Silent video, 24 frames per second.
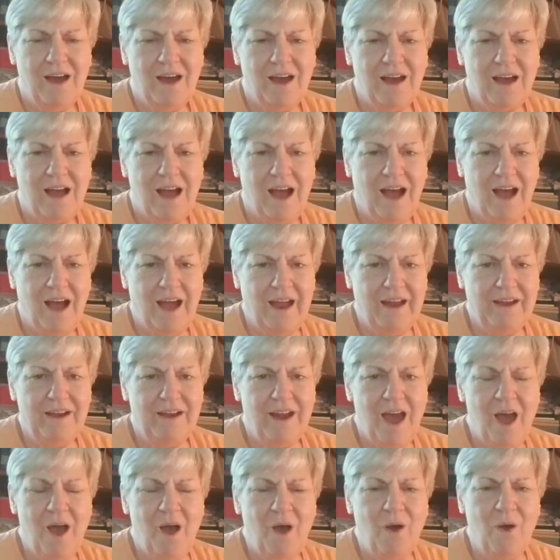I
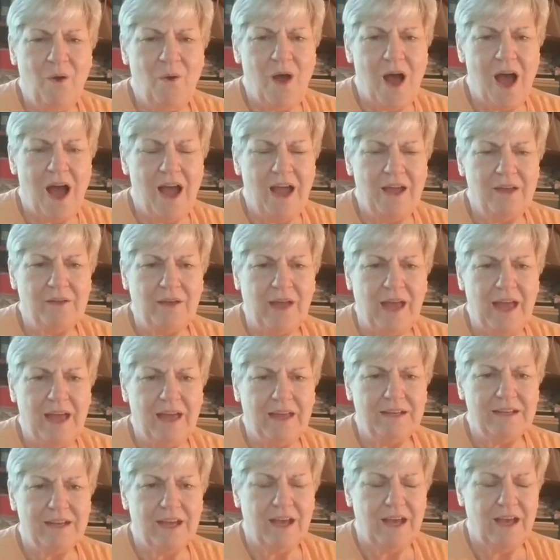know. I
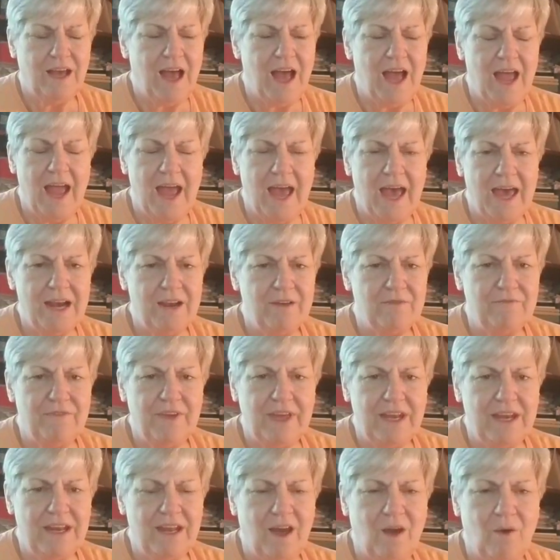had a
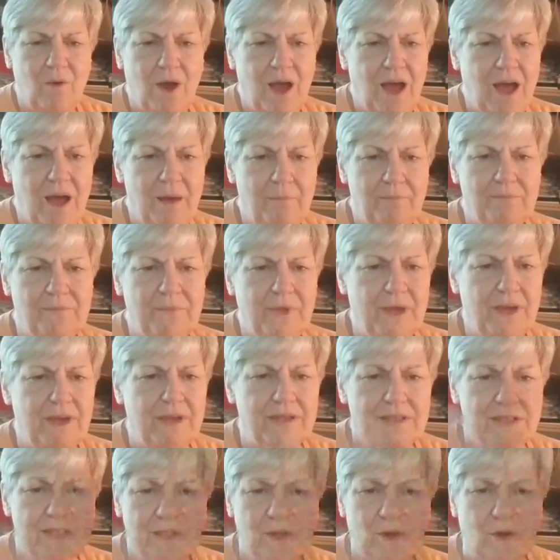video up, the
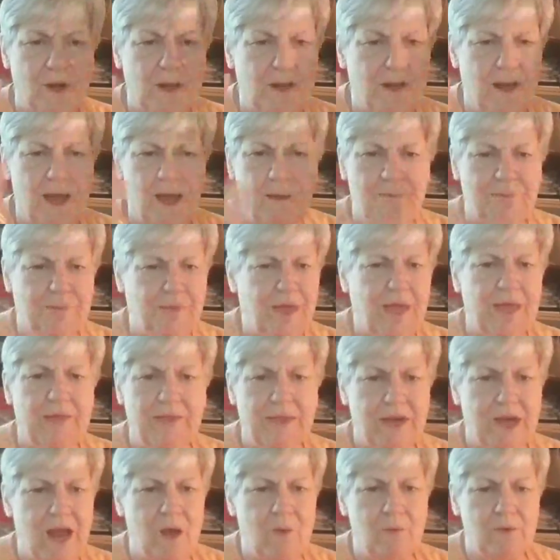screen up thing that
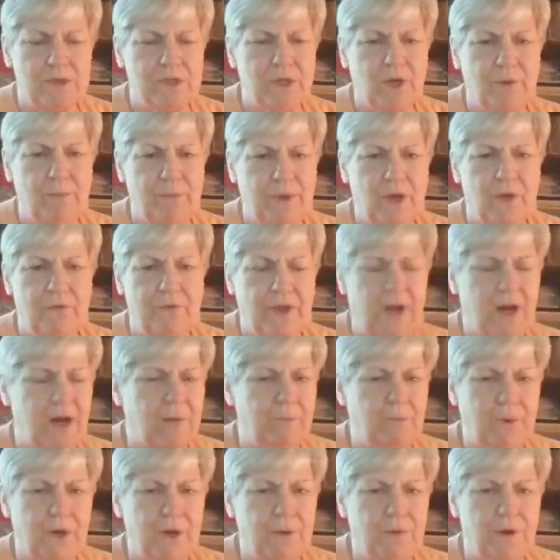I was going to be on there and
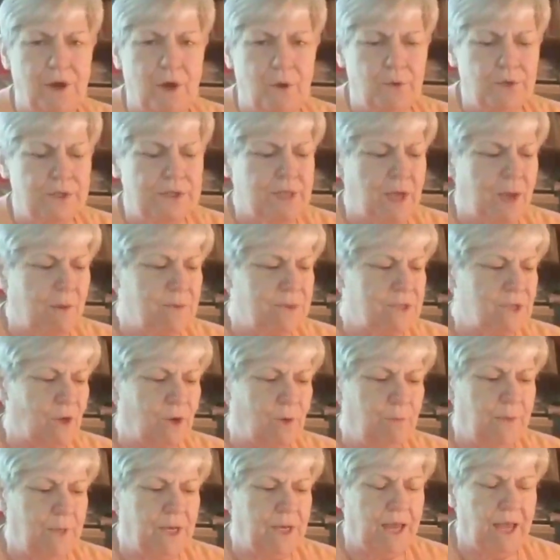put a notice I was going to
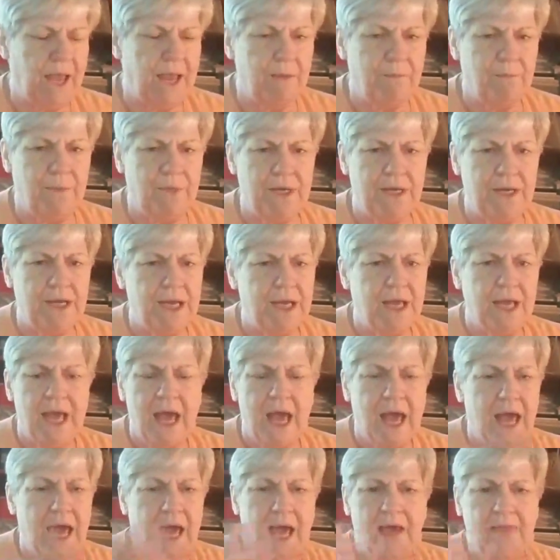be late, but
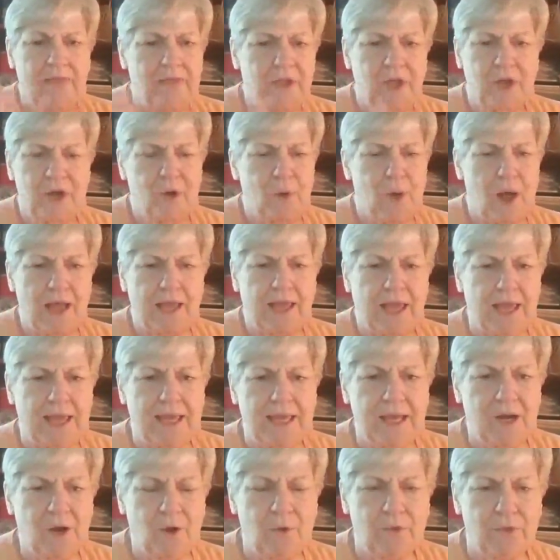I can't
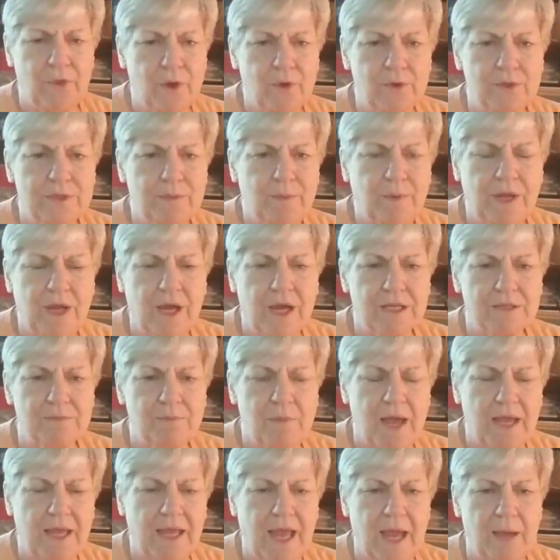get on those because
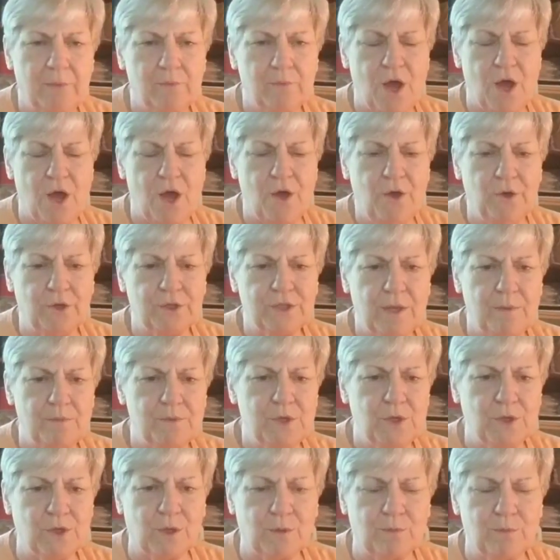my camera's not hooked up to
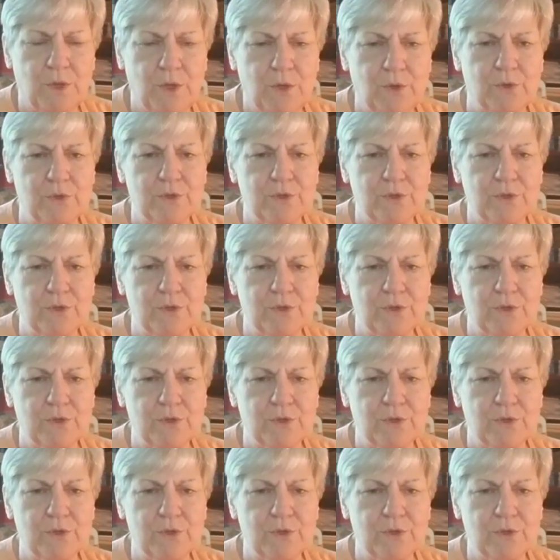the computer.